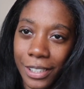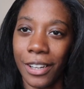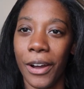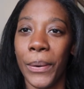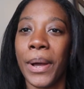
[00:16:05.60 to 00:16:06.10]
you
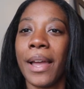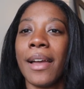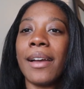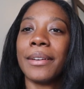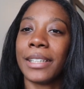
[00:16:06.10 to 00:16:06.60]
know
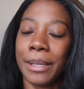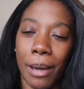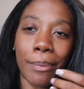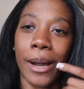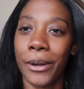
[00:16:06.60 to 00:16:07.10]
keep
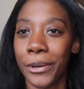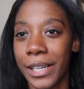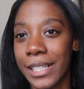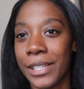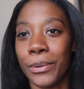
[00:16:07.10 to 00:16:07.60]
my
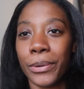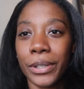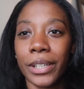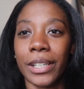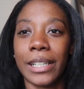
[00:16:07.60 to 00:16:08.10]
priorities in
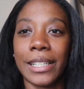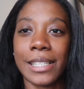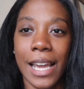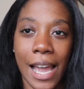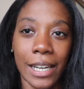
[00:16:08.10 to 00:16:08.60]
order and
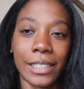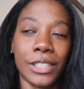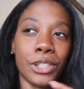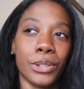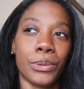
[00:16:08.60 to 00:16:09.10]
intact
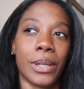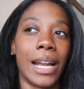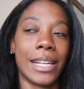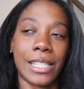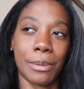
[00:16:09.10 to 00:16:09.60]
and do what
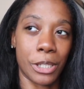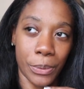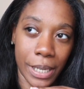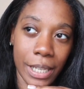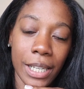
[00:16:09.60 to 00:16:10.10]
I need to be
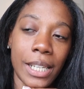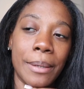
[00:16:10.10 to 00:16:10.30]
doing